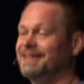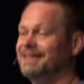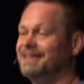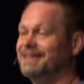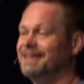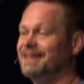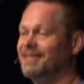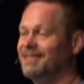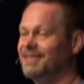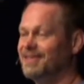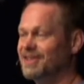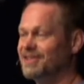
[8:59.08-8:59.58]

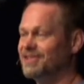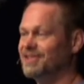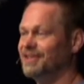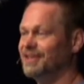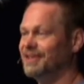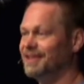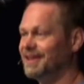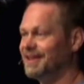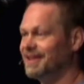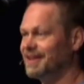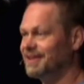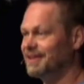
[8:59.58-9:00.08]
in
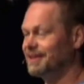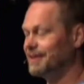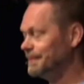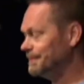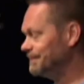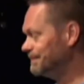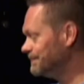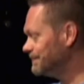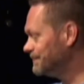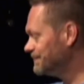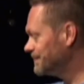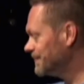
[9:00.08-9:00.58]
Thessalonica.
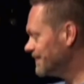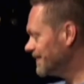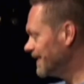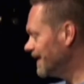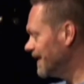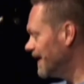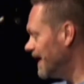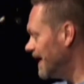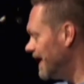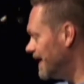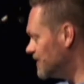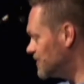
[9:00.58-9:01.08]

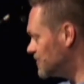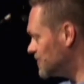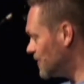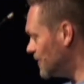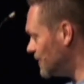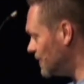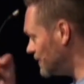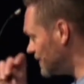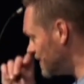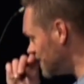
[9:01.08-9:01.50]
And so